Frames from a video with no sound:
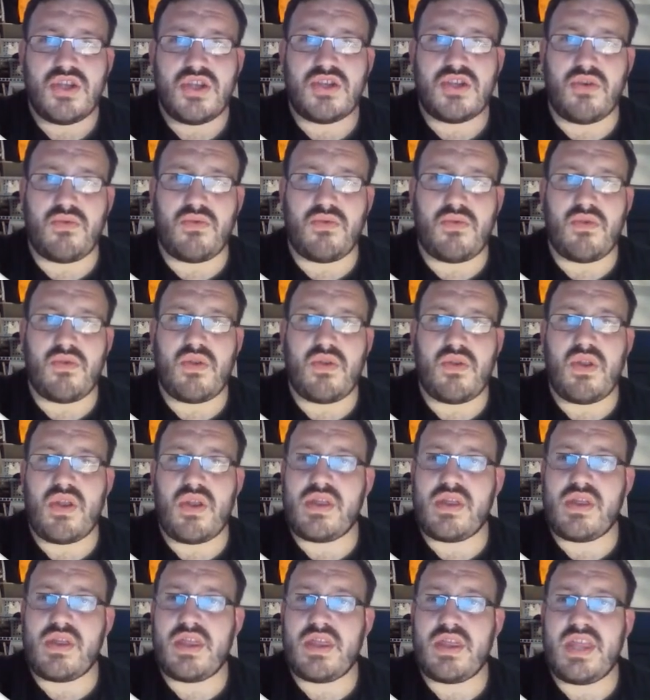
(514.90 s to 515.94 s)
So
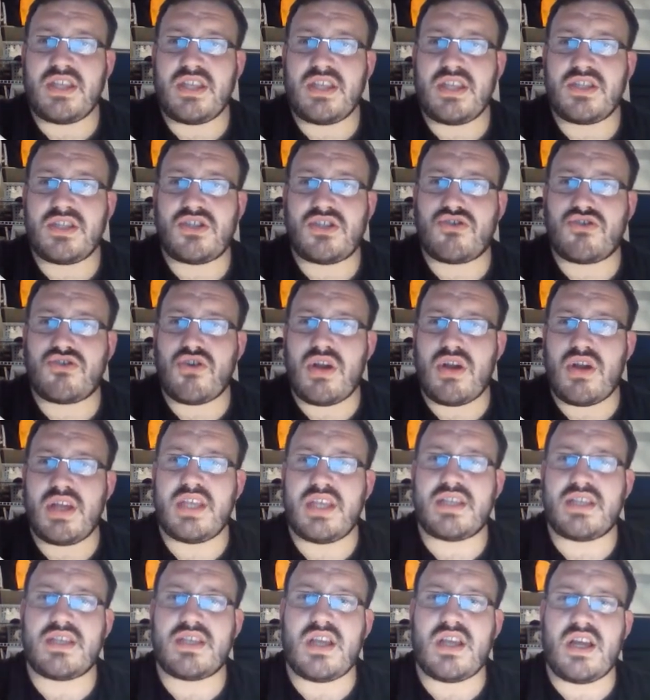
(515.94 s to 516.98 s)
let's try
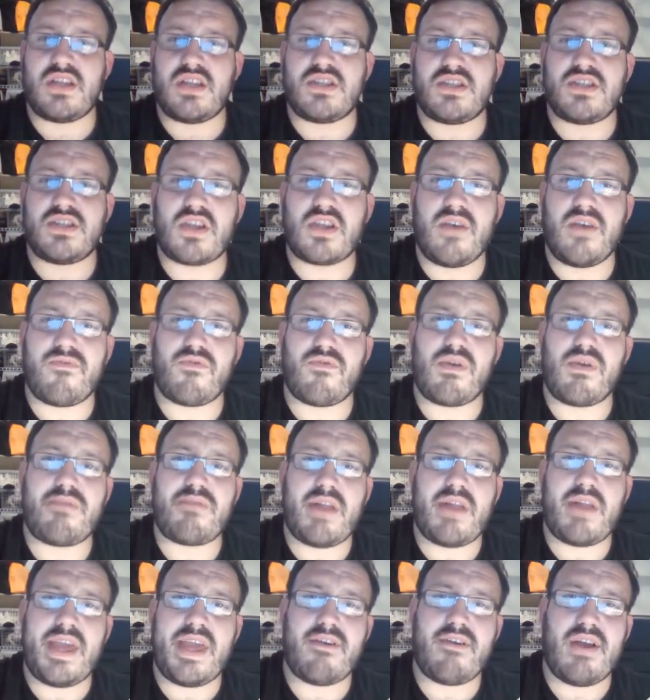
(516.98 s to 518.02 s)
this uh, Discovery
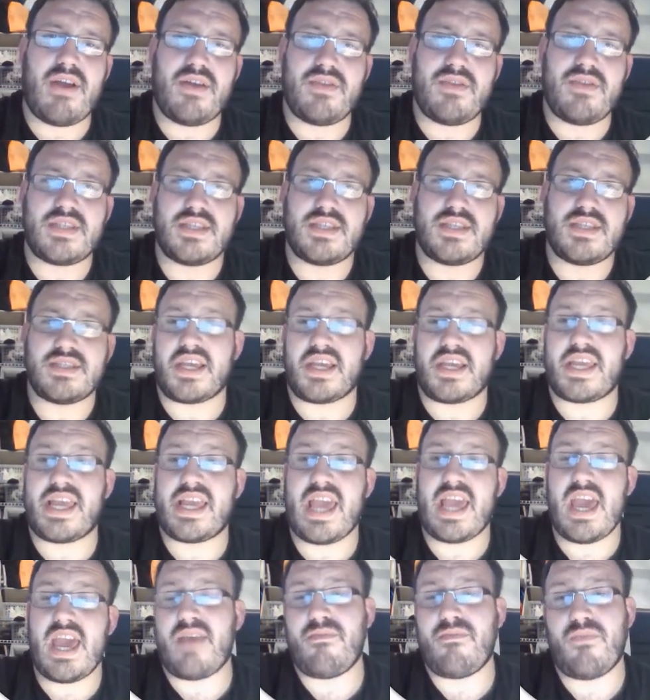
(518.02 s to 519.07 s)
Playground. This is a
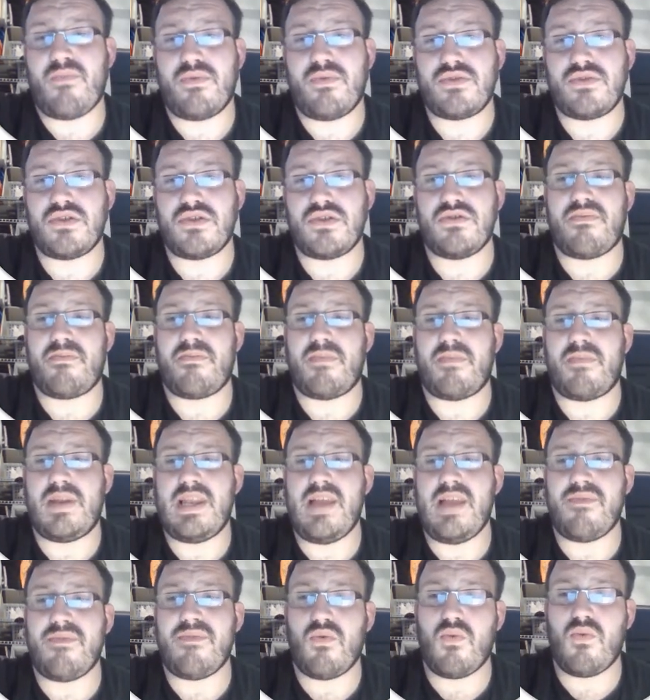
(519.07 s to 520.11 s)
game. We'll do the
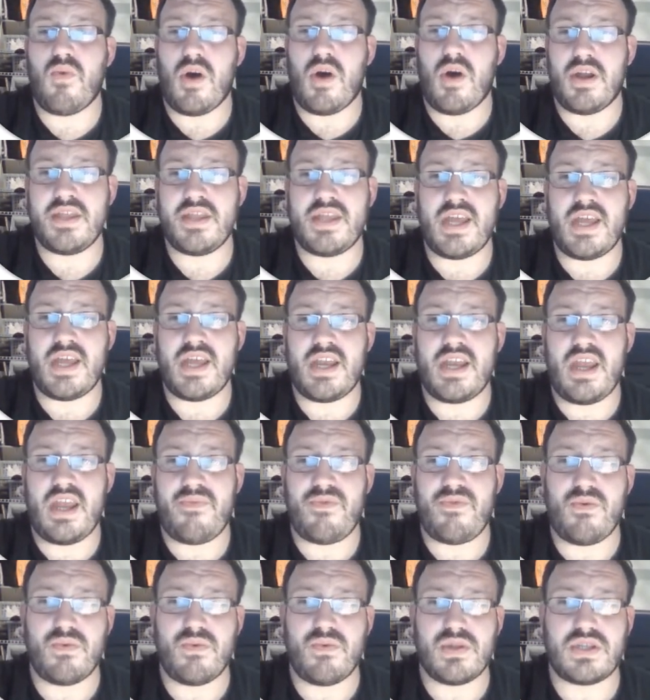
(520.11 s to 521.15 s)
level one, and then
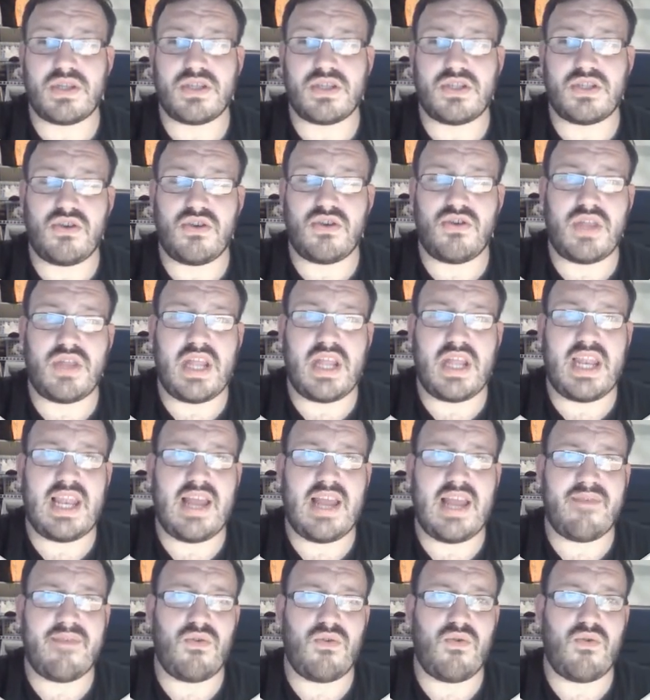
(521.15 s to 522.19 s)
if you want to do the
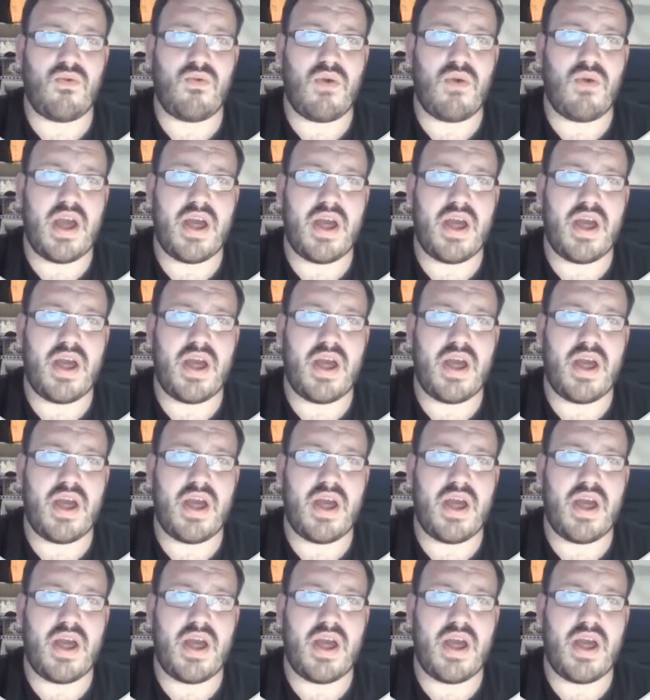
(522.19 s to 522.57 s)
level